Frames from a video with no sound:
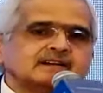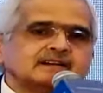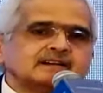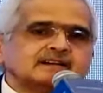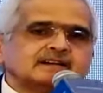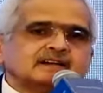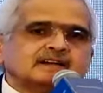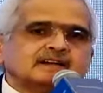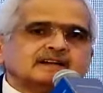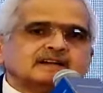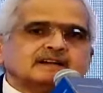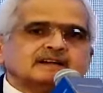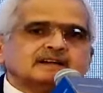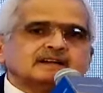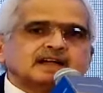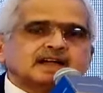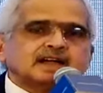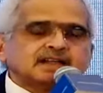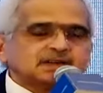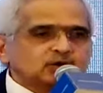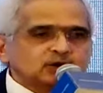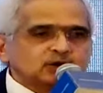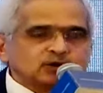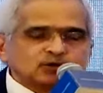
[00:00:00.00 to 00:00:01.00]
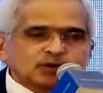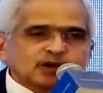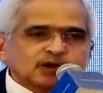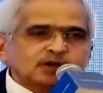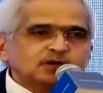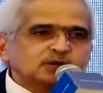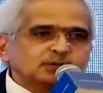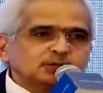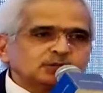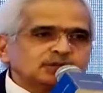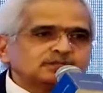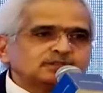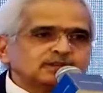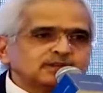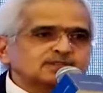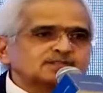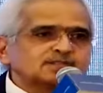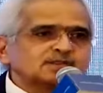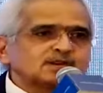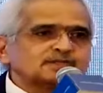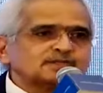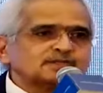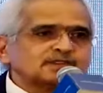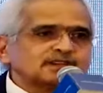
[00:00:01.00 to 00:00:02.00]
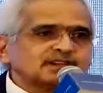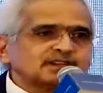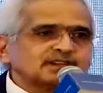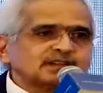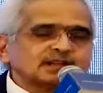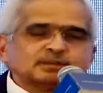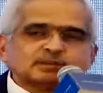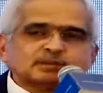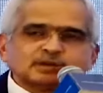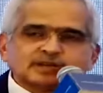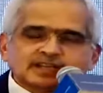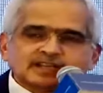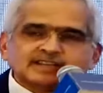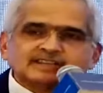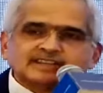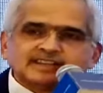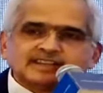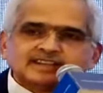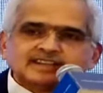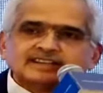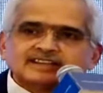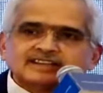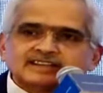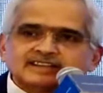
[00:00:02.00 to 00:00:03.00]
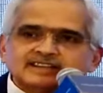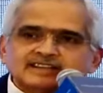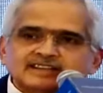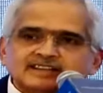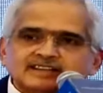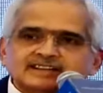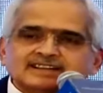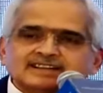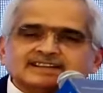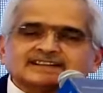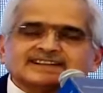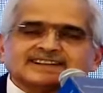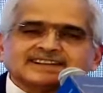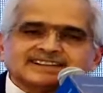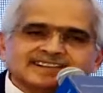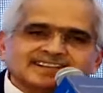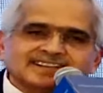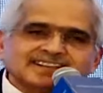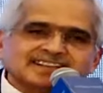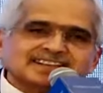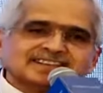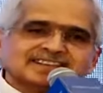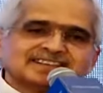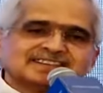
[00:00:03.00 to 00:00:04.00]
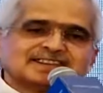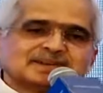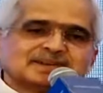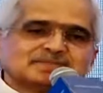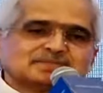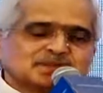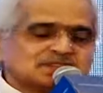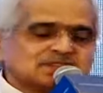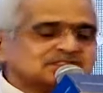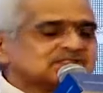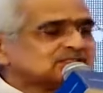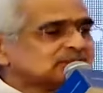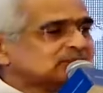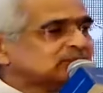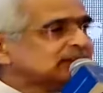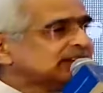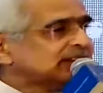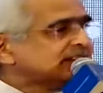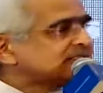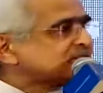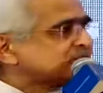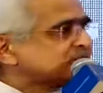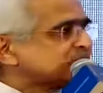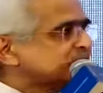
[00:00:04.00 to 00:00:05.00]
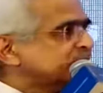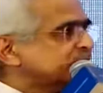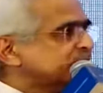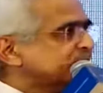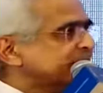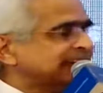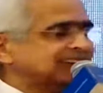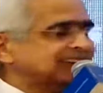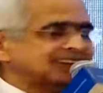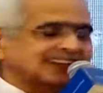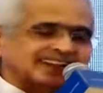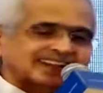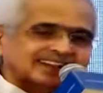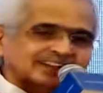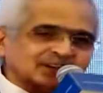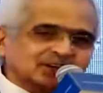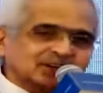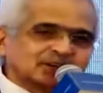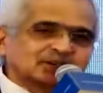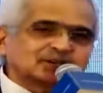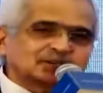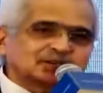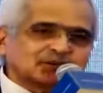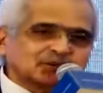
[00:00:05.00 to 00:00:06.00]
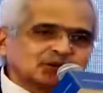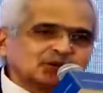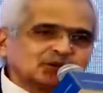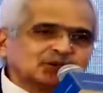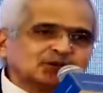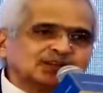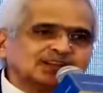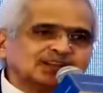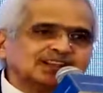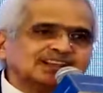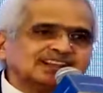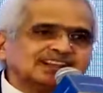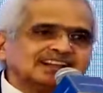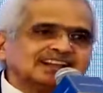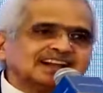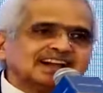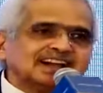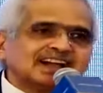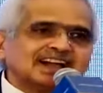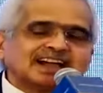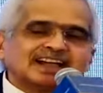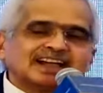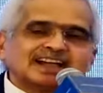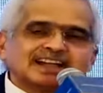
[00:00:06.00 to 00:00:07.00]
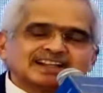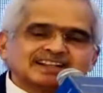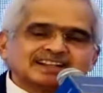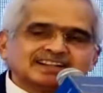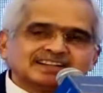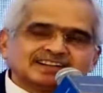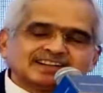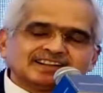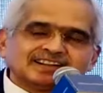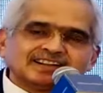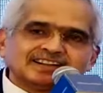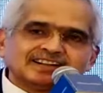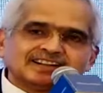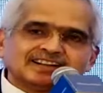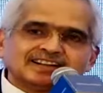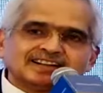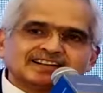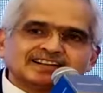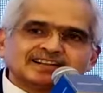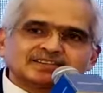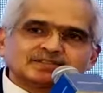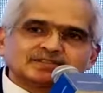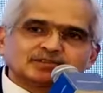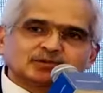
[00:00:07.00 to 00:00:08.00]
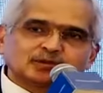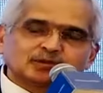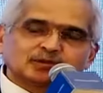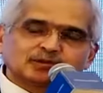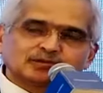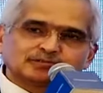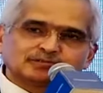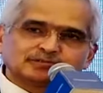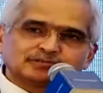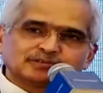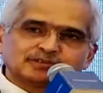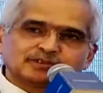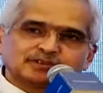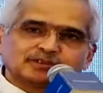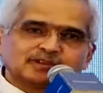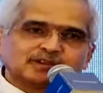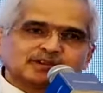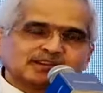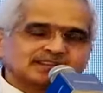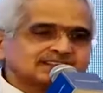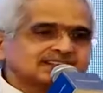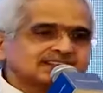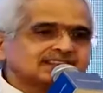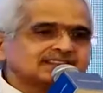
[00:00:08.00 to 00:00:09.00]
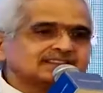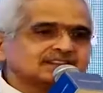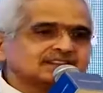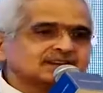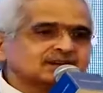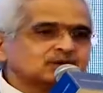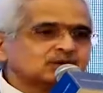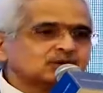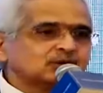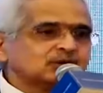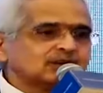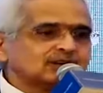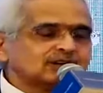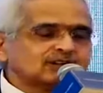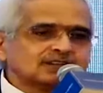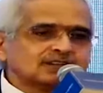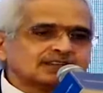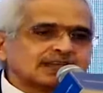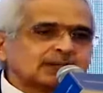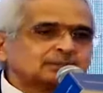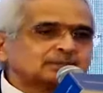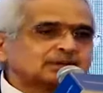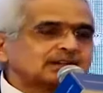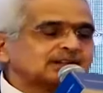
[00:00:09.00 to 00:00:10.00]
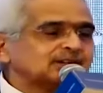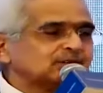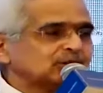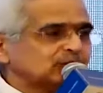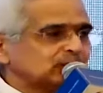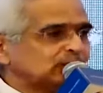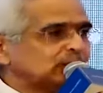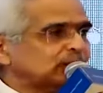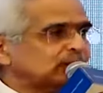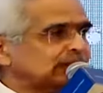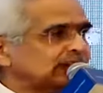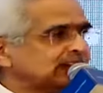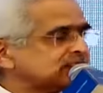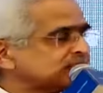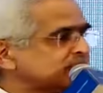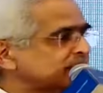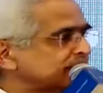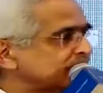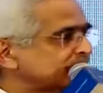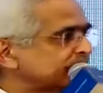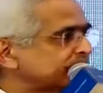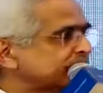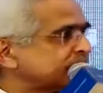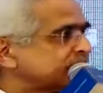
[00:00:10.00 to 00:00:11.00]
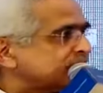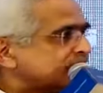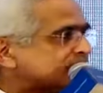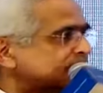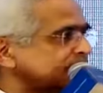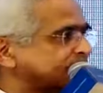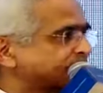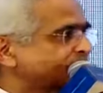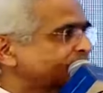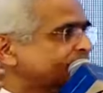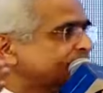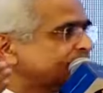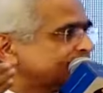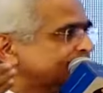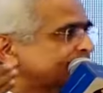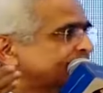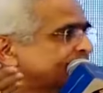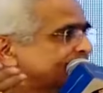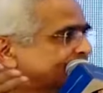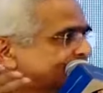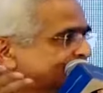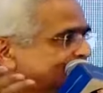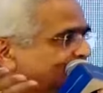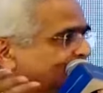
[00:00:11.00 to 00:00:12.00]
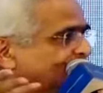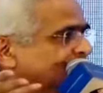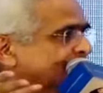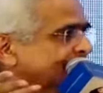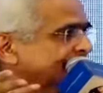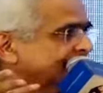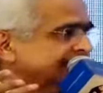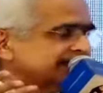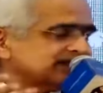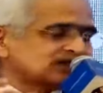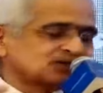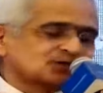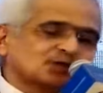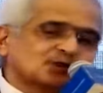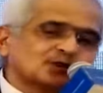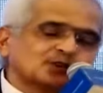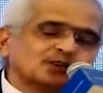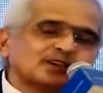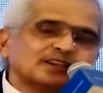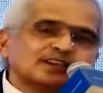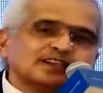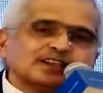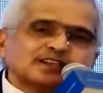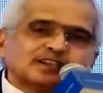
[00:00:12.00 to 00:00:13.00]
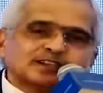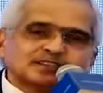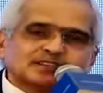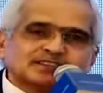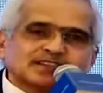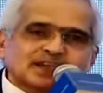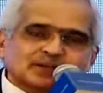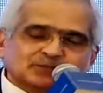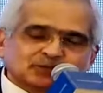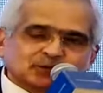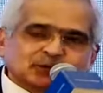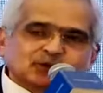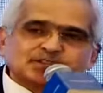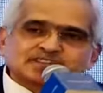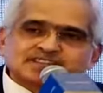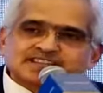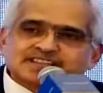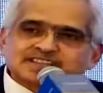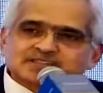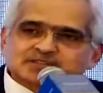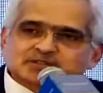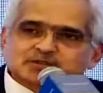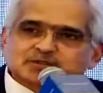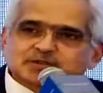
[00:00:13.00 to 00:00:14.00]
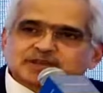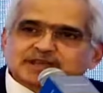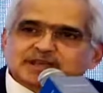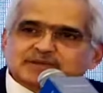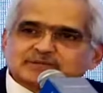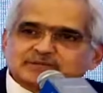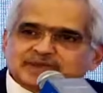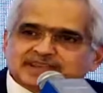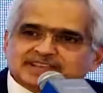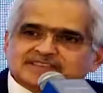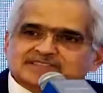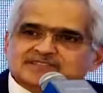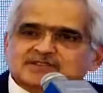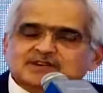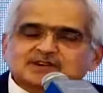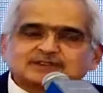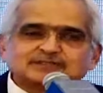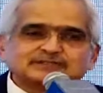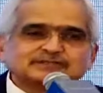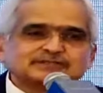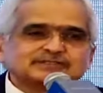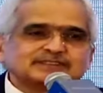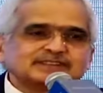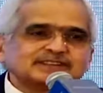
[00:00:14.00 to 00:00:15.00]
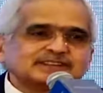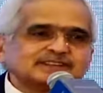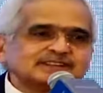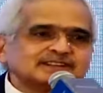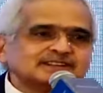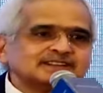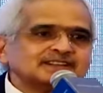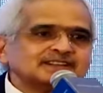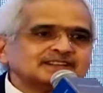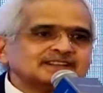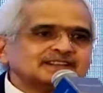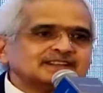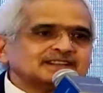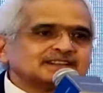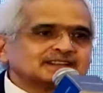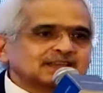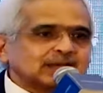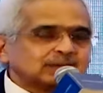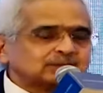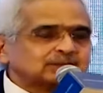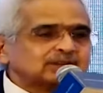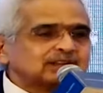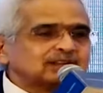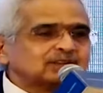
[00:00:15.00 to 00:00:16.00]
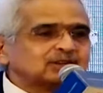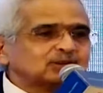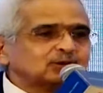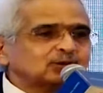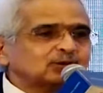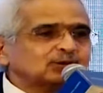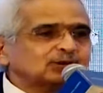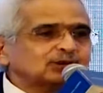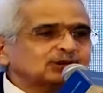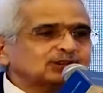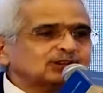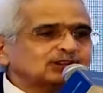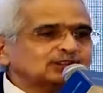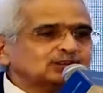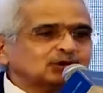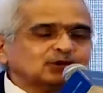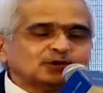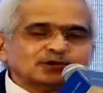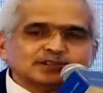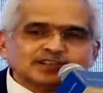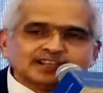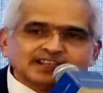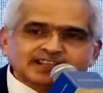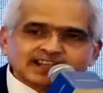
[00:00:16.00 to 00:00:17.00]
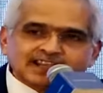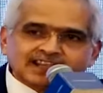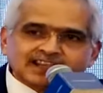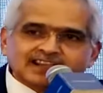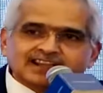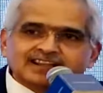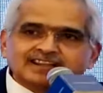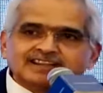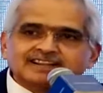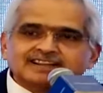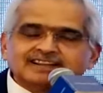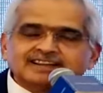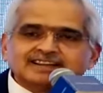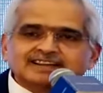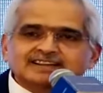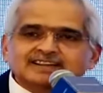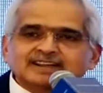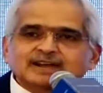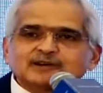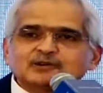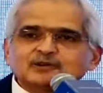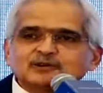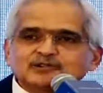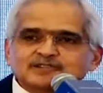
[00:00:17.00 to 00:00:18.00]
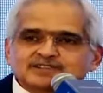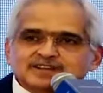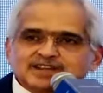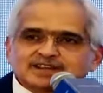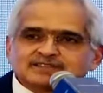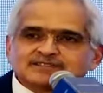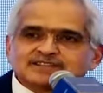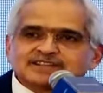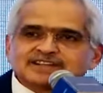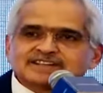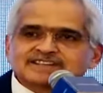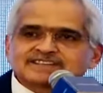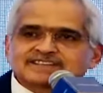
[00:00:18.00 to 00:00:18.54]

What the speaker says: I don't want to be philosophical, but I think the principle is to maintain your cool. And I think the word Captain Cool has been mentioned about Dhoni. Yeah. So the approach has to be a mix of Captain Cool, Dhoni, and Rahul Dravid's